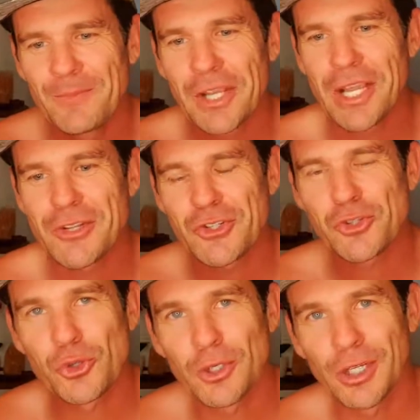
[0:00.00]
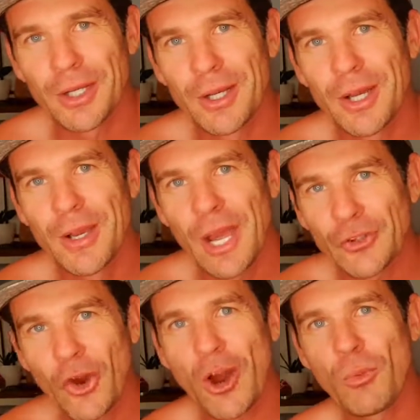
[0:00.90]
against sugar as
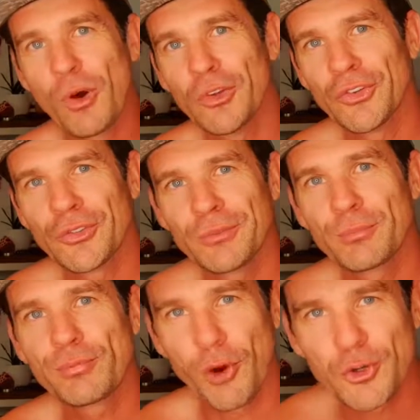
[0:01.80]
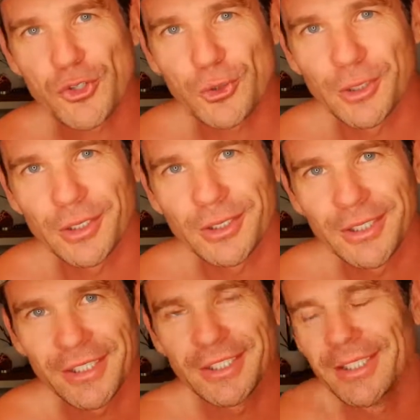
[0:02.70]
I was pro sugar,
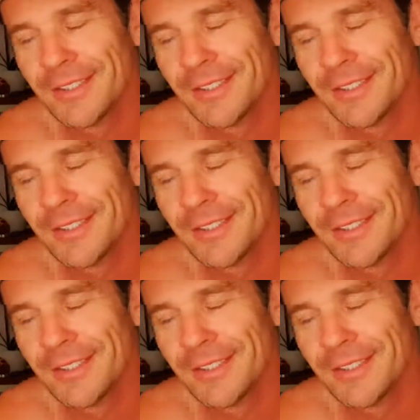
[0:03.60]
you know,